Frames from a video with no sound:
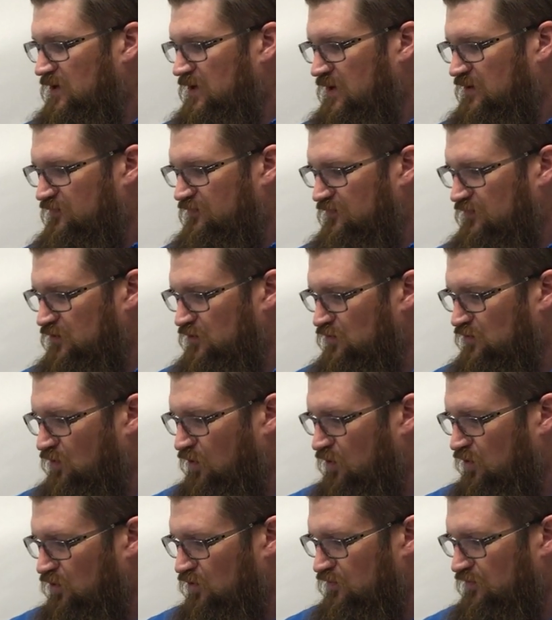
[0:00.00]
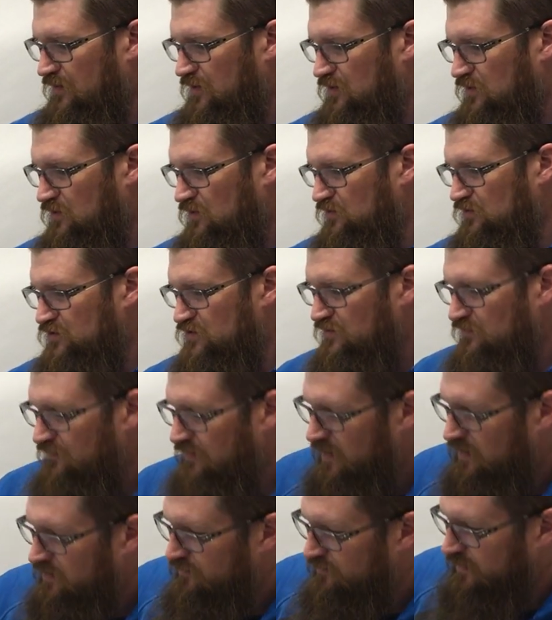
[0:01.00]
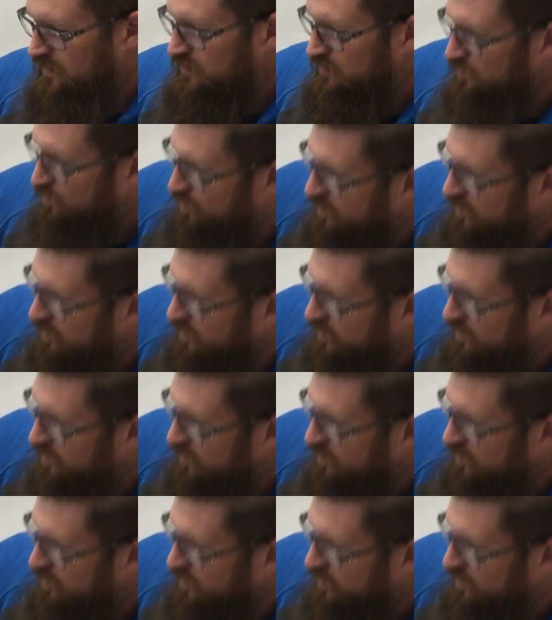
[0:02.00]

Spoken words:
If you hold the occlusion valve and you